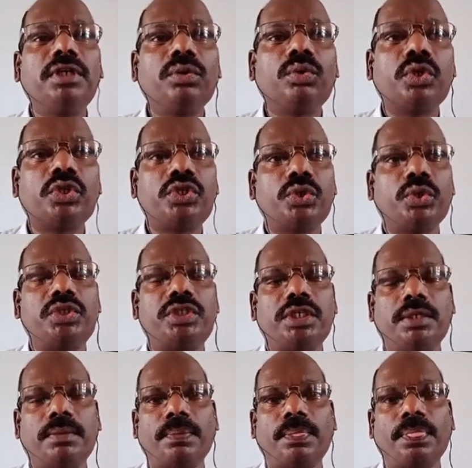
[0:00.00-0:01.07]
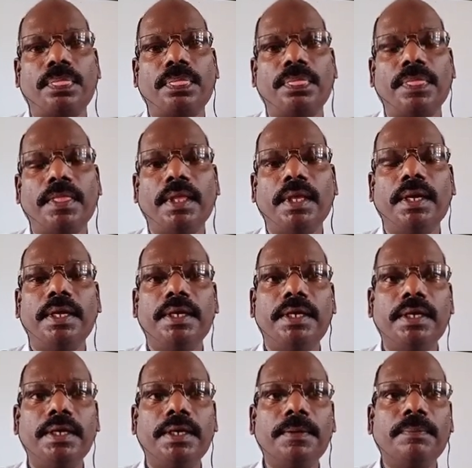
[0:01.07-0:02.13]
constitution and
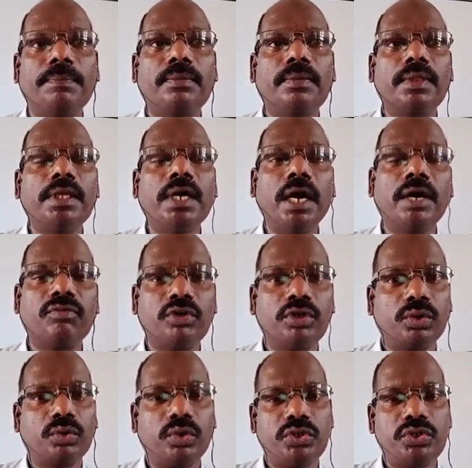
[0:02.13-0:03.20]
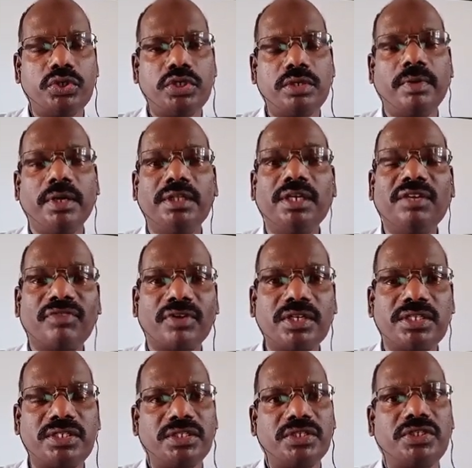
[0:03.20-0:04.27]
the unwritten constitution. What are the
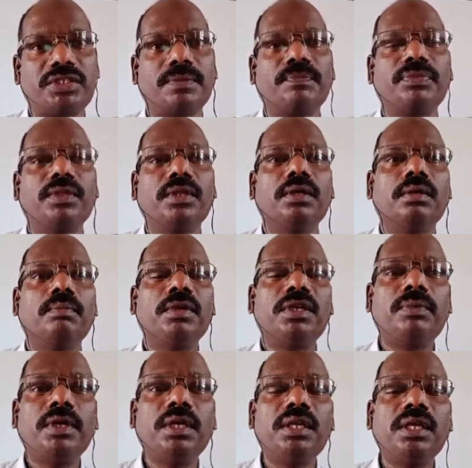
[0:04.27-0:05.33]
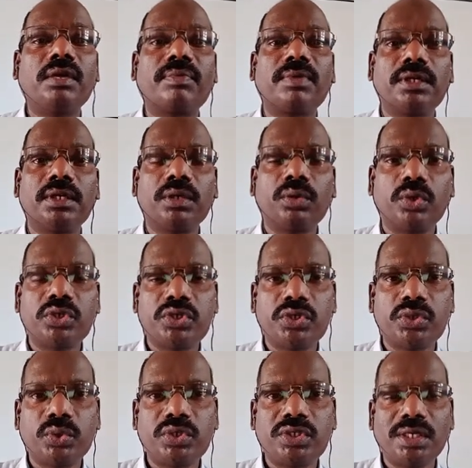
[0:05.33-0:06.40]
differences between a written
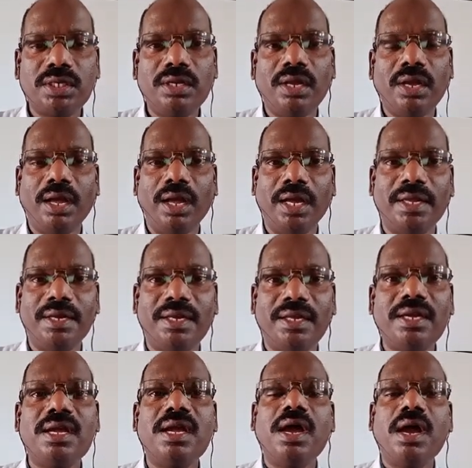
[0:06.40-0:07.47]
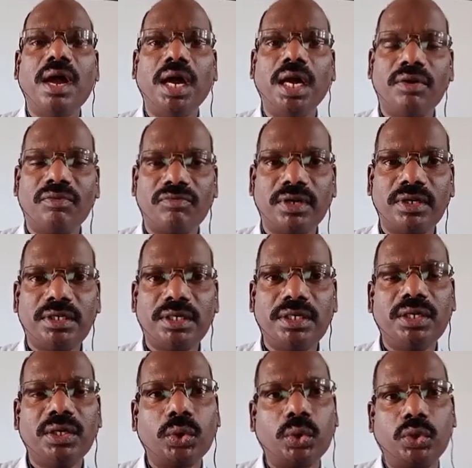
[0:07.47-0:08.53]
constitution and a
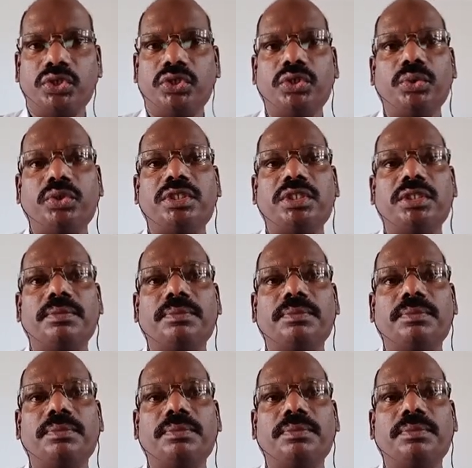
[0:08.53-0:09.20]
unwritten constitution?